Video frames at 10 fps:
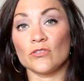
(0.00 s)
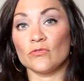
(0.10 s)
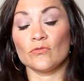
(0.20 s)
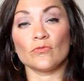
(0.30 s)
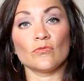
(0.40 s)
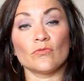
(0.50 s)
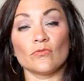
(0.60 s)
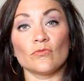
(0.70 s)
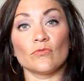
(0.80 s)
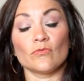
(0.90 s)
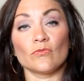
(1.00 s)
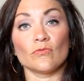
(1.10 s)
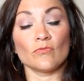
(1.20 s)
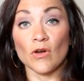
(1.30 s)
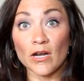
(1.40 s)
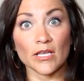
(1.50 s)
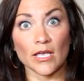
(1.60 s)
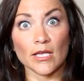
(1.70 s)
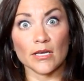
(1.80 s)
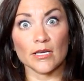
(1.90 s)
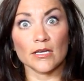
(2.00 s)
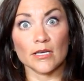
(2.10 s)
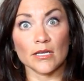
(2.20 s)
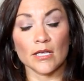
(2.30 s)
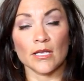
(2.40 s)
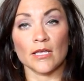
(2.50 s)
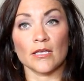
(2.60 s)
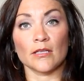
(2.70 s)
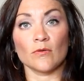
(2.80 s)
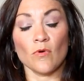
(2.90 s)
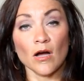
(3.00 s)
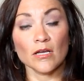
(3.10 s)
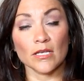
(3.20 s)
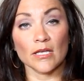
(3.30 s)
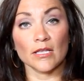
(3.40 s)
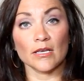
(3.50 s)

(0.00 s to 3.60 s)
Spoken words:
to run again and walk again.